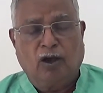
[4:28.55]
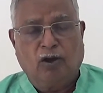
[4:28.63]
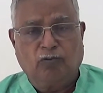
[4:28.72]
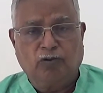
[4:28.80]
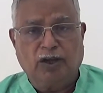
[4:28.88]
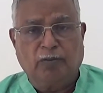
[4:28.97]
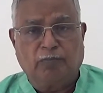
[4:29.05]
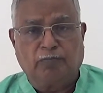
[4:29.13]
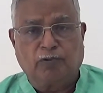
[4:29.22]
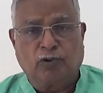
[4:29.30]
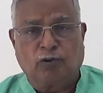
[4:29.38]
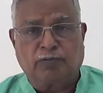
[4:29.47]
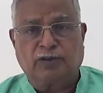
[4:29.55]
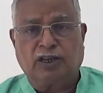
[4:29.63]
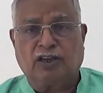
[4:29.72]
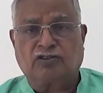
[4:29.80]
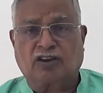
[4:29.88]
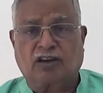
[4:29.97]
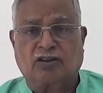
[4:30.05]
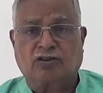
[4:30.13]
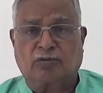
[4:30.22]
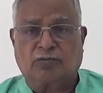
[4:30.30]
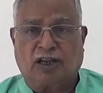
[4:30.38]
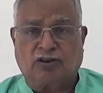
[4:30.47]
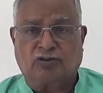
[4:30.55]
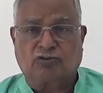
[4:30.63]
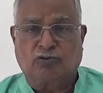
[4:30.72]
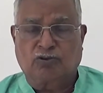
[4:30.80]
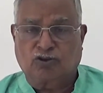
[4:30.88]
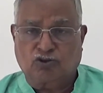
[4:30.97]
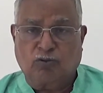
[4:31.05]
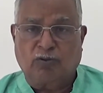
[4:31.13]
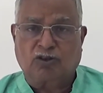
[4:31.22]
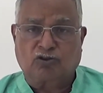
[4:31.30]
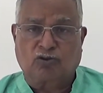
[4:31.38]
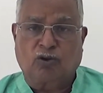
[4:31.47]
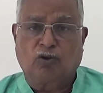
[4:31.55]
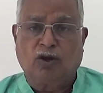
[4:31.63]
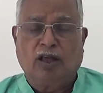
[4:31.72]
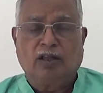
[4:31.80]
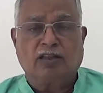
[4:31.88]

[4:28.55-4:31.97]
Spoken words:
we improved the status of that school so much so